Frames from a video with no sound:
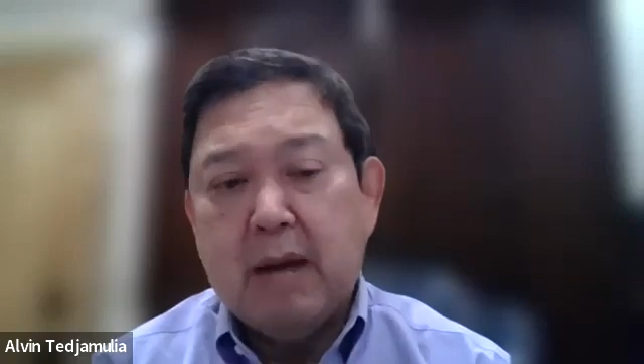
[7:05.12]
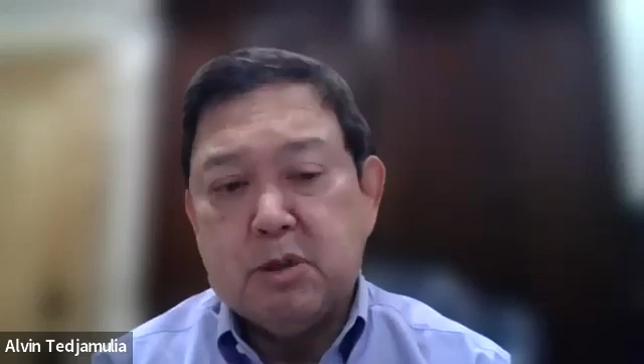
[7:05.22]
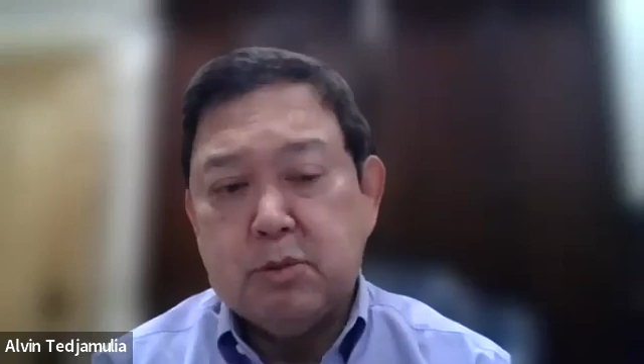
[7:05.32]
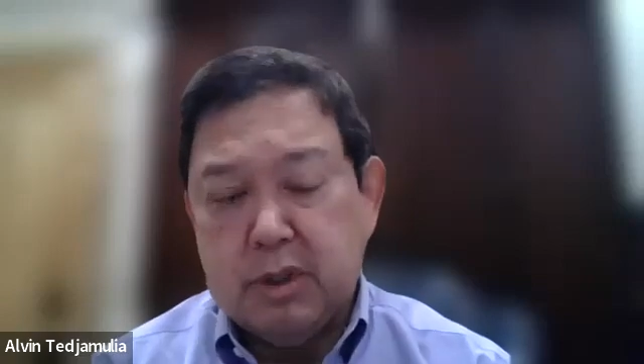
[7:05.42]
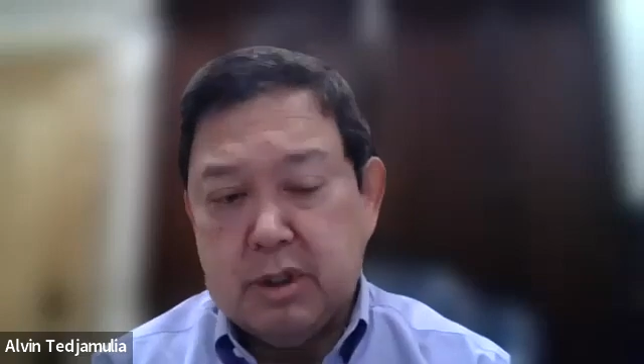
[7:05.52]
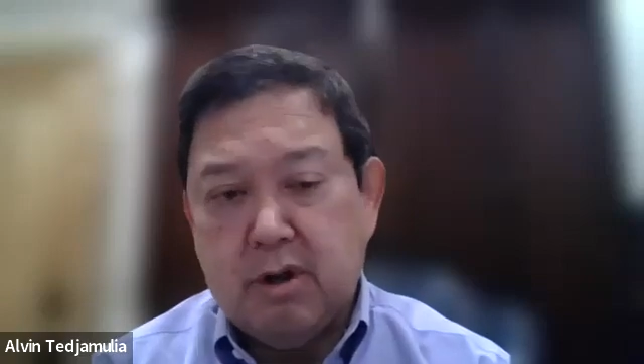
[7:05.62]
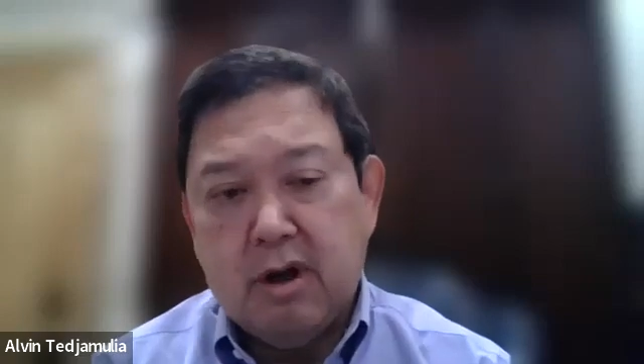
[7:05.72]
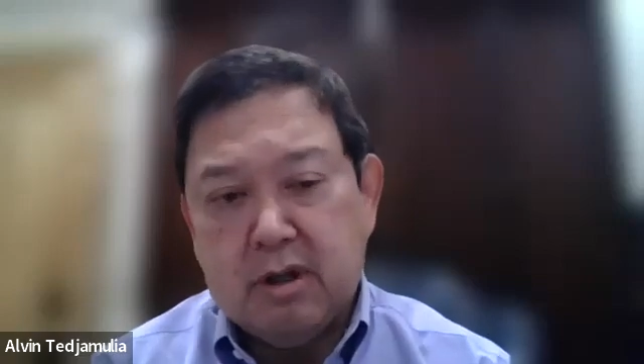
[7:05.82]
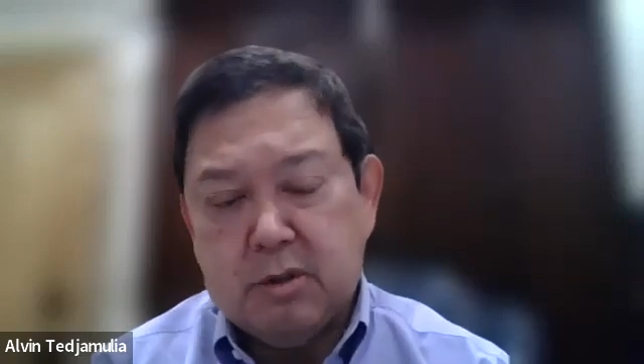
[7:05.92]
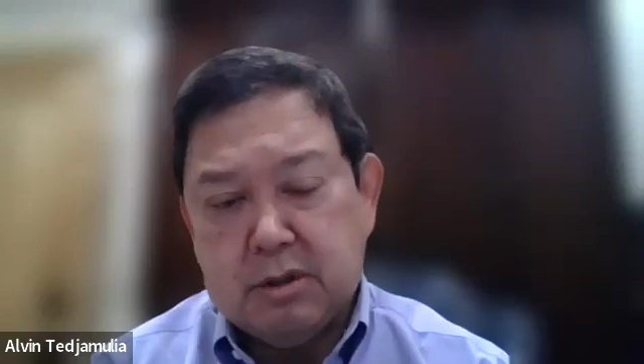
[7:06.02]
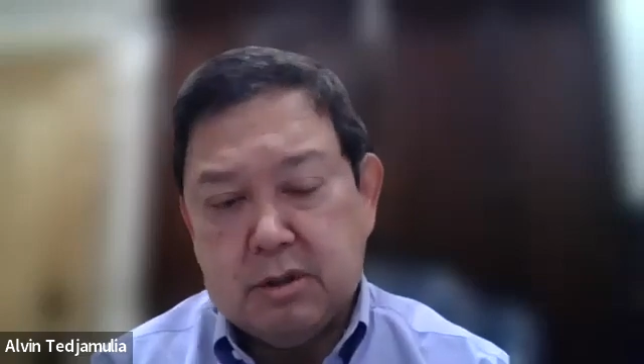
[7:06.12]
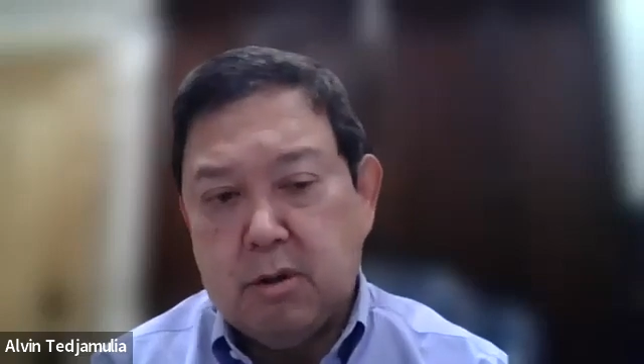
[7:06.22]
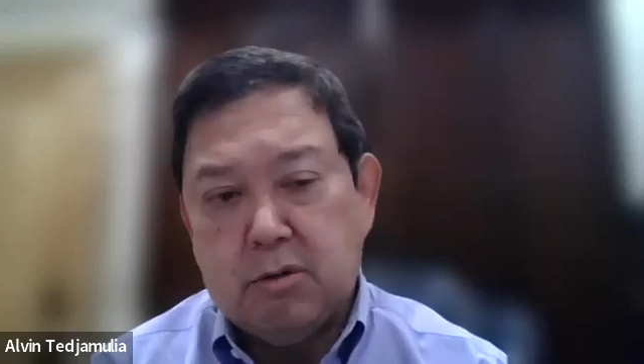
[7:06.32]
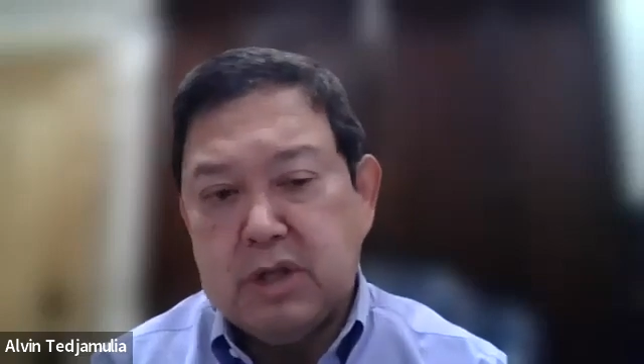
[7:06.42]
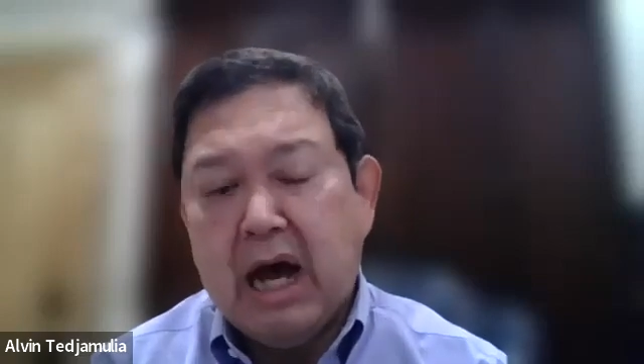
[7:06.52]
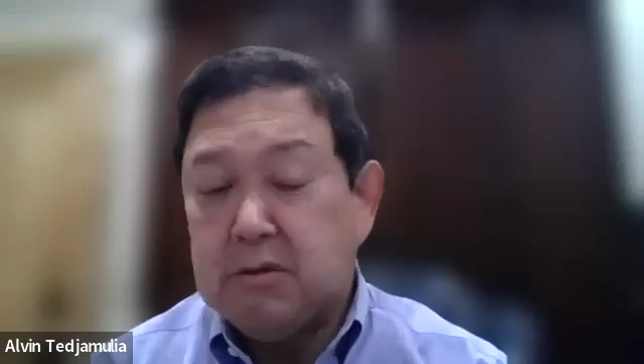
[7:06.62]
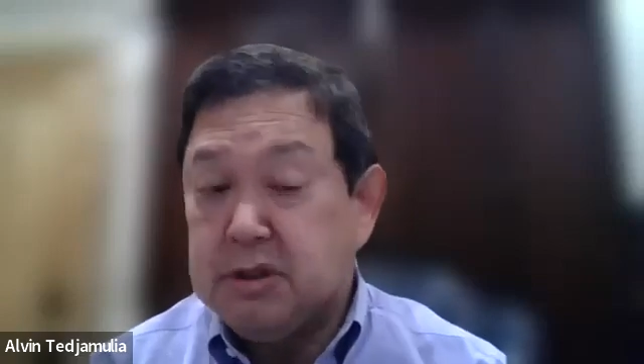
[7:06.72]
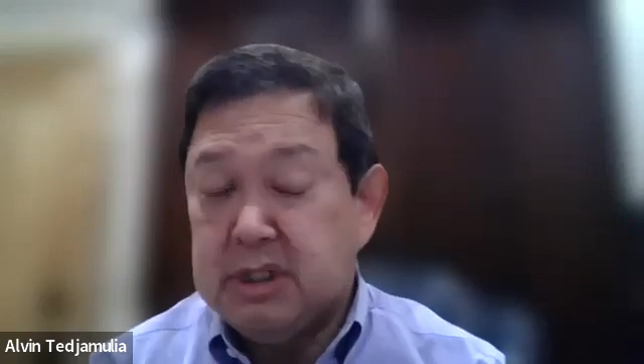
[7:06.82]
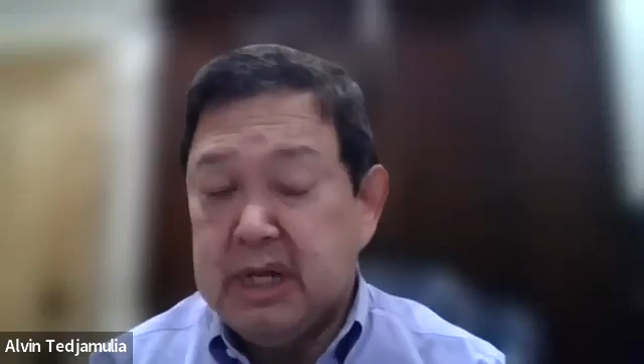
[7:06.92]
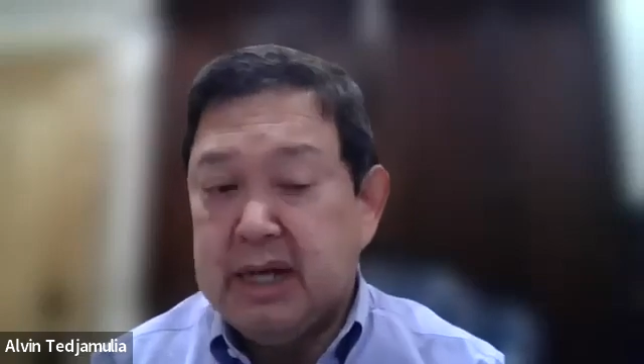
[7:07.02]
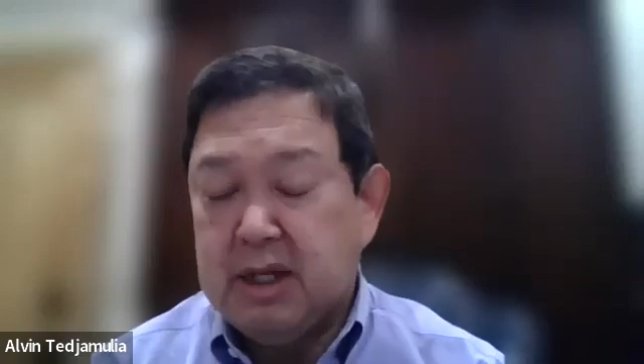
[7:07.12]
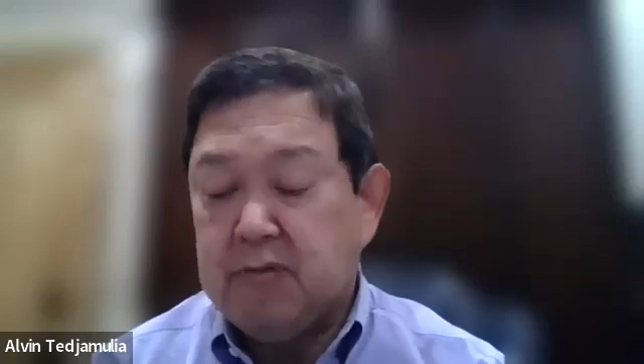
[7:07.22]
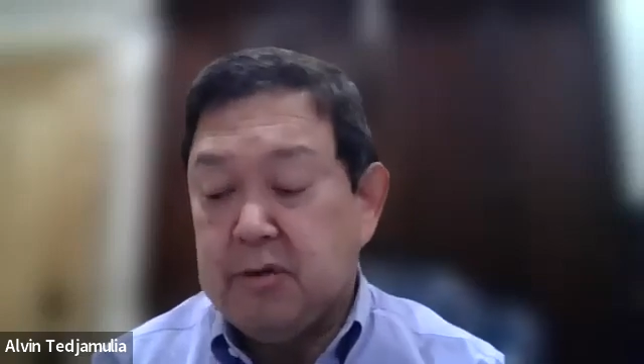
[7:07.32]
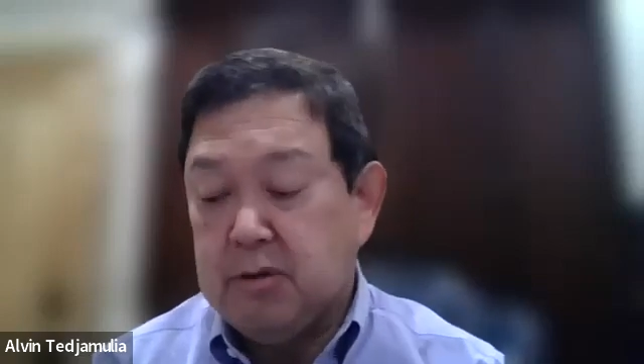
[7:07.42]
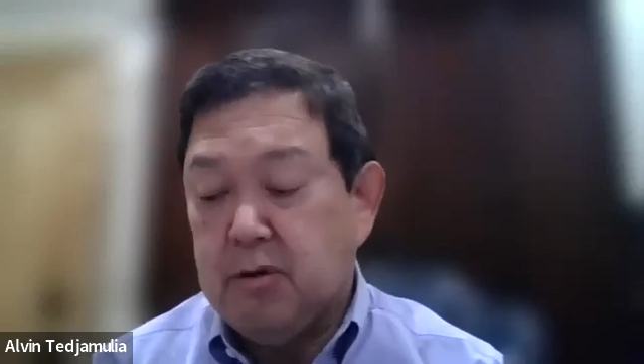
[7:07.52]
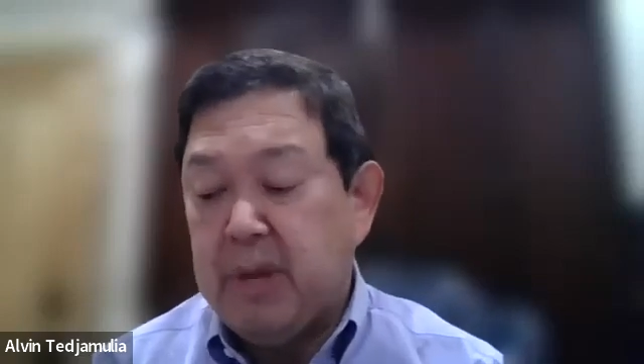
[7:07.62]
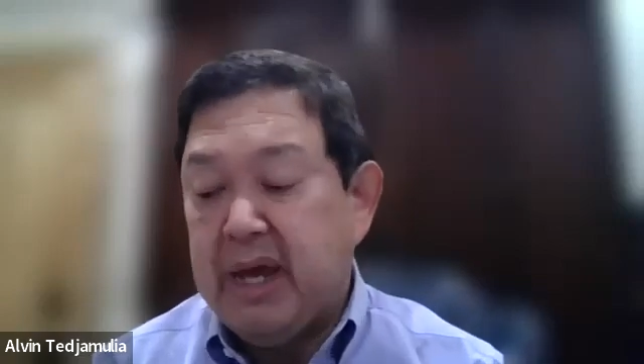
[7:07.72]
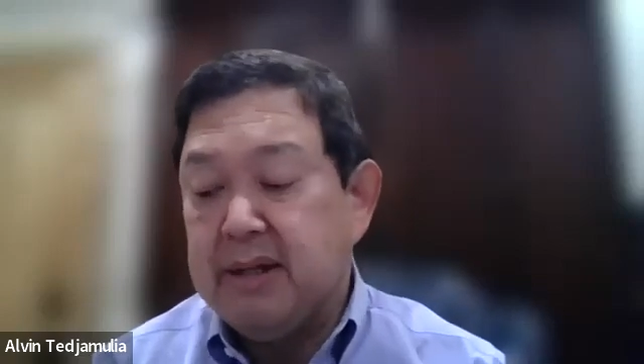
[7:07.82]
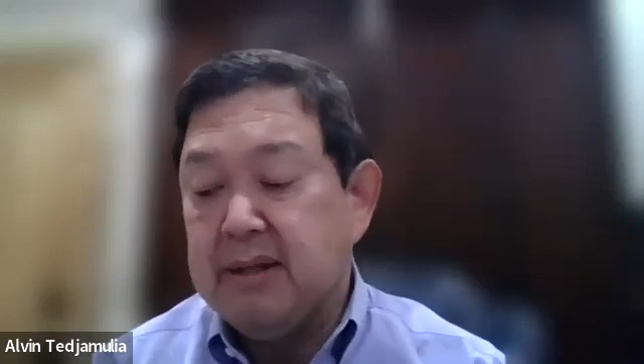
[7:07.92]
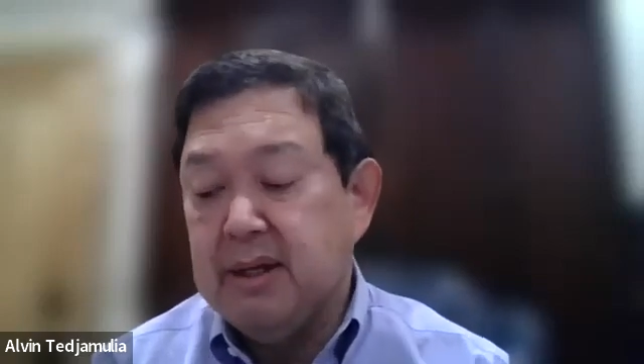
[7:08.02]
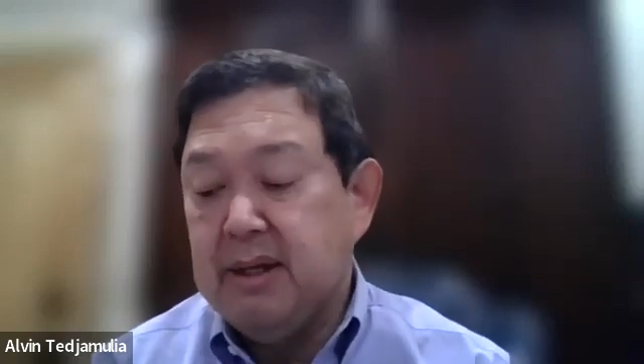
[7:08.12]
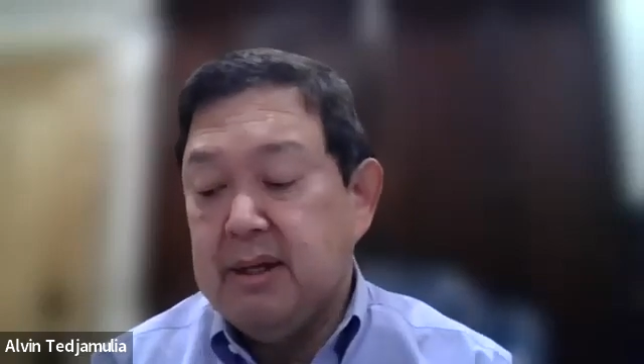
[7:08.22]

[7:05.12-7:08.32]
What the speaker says: happens with the documents goes outside of your domain.